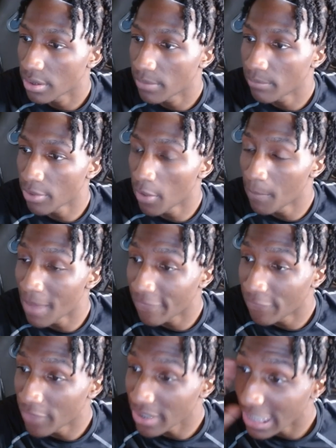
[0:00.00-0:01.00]
Bro, my
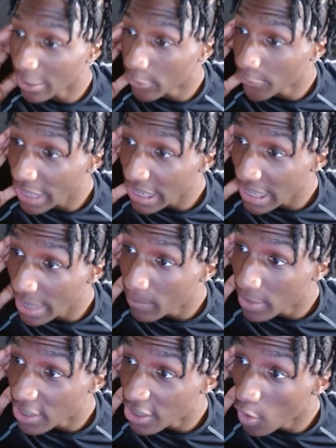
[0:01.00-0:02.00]
fucking cranium
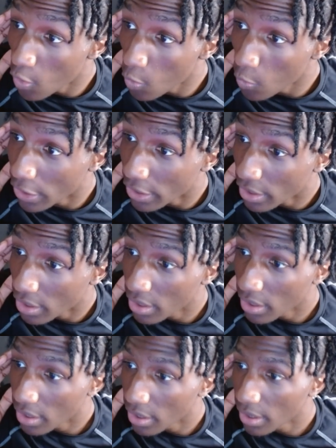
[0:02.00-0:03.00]
was gone.
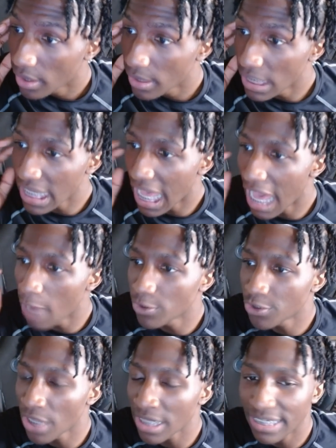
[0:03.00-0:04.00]
Nigga, I was
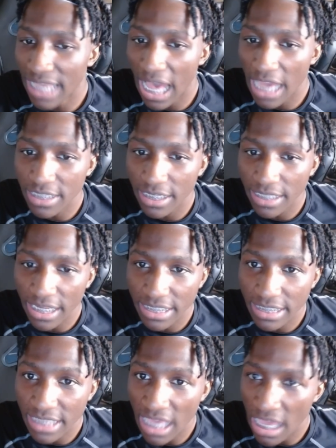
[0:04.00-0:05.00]
trying to dodge the next
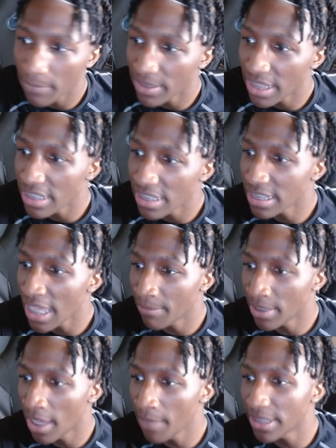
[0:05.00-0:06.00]
attack, but they just kept
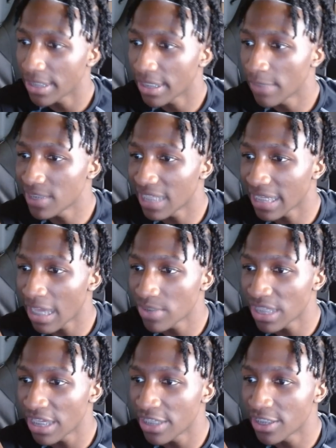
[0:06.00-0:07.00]
coming. It was like I was
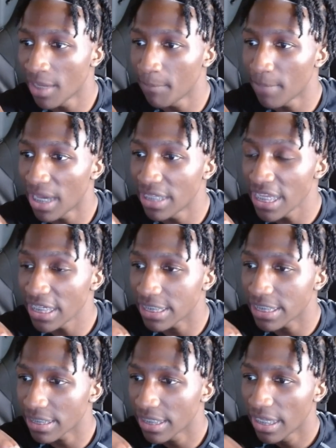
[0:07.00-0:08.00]
getting jumped by
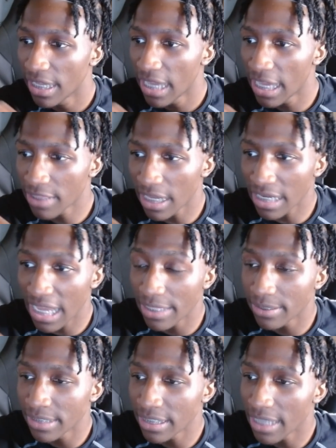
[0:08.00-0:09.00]
niggas. After I got
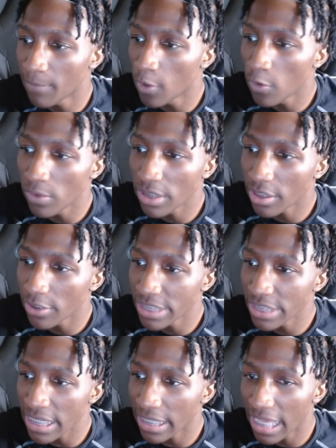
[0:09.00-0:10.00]
hit, nigga, I'm only
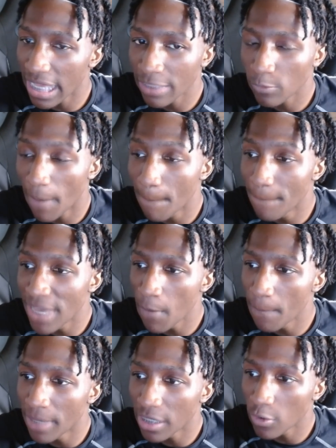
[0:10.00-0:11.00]
13. I got hit with a
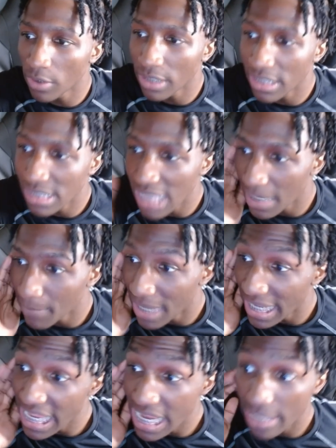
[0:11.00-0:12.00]
belt buckle in the side of my
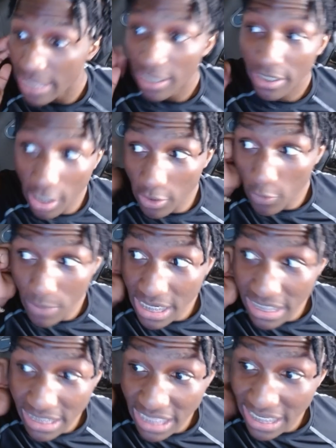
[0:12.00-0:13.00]
head. Y'all know
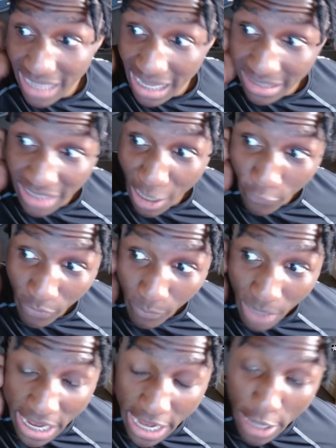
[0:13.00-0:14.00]
niggas get knocked out from
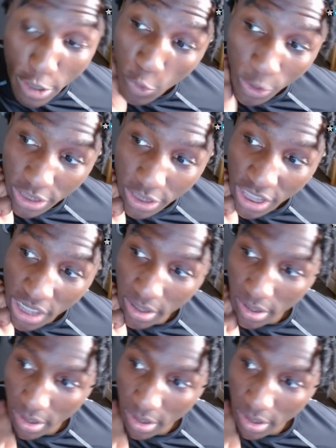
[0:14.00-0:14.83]
right here or the chin?